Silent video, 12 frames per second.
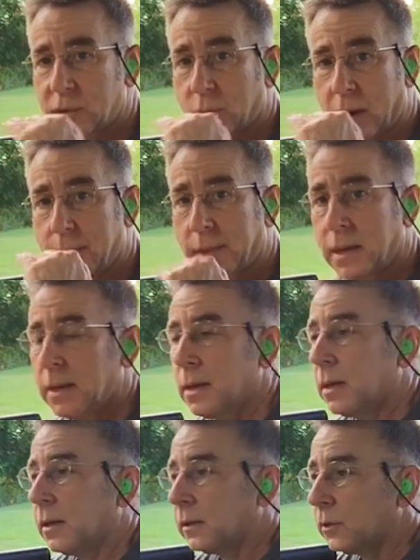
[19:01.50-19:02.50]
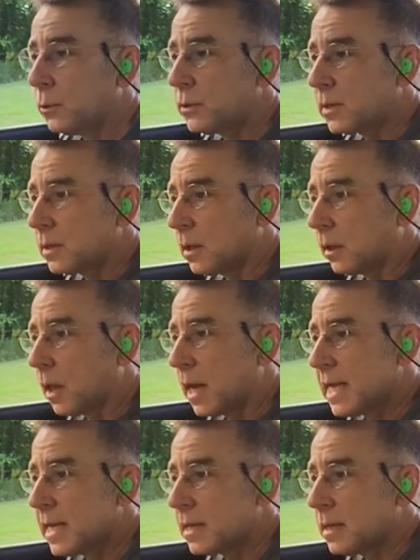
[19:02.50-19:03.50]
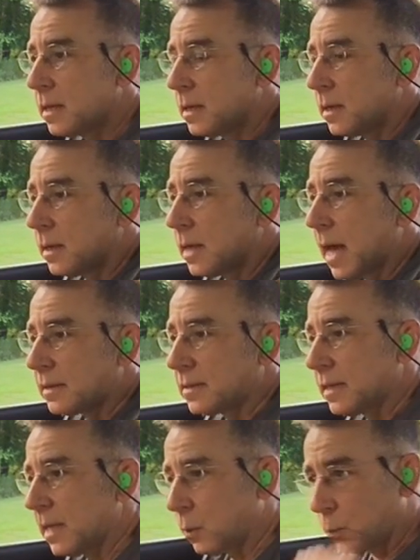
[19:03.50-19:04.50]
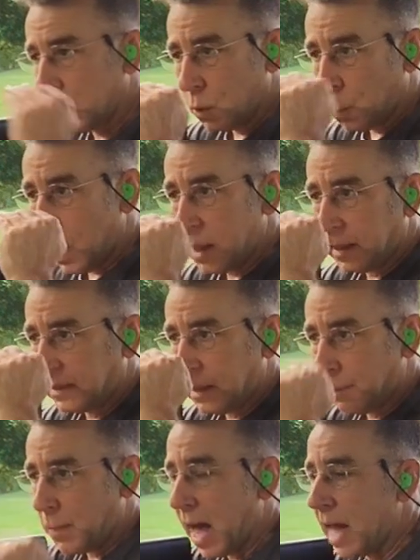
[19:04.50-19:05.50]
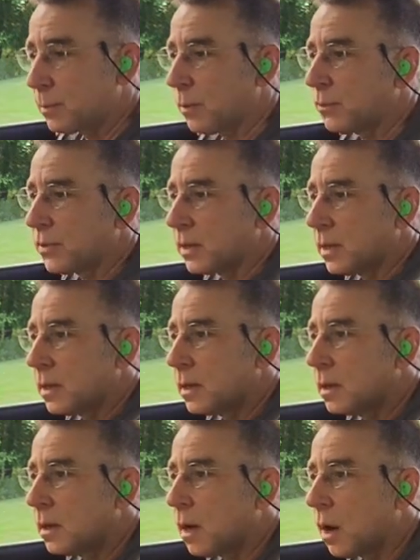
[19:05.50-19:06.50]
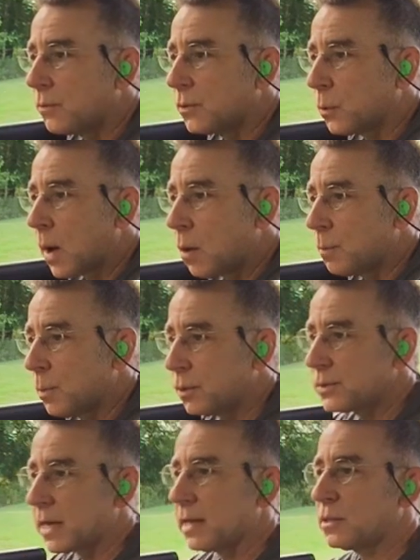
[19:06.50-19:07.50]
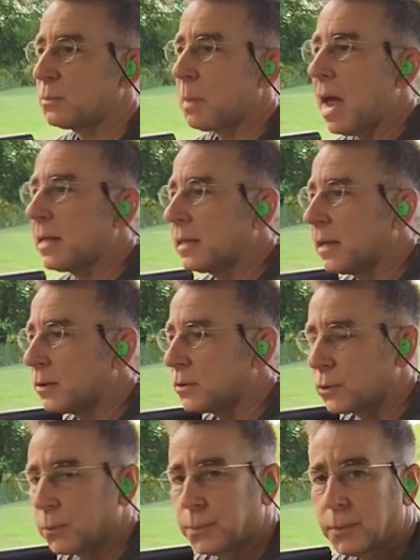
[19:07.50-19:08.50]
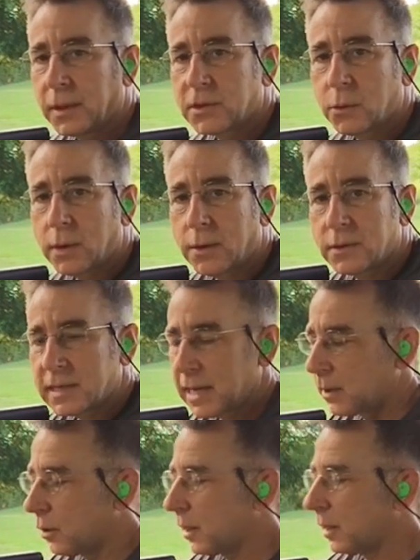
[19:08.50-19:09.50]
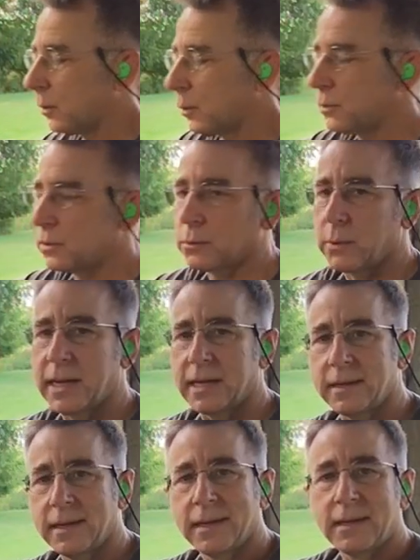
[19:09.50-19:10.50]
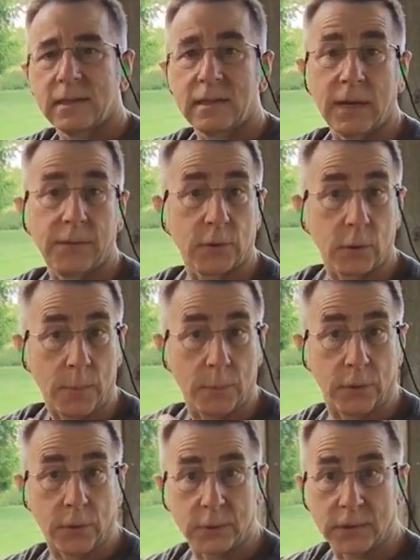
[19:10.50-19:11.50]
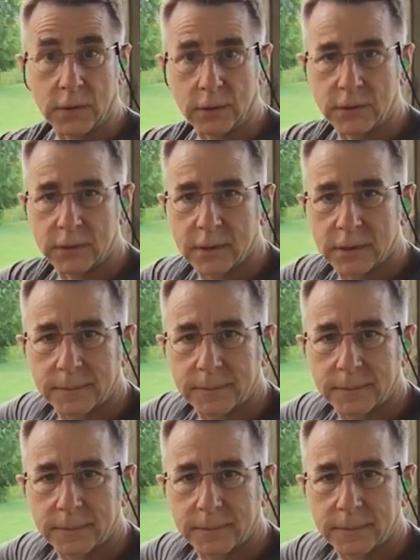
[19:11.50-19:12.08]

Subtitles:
where I'm losing the light and not seeing real well at the bottom of the round bullseye spot there. So let's go down and take a look at those 3 and see if they're up with those others.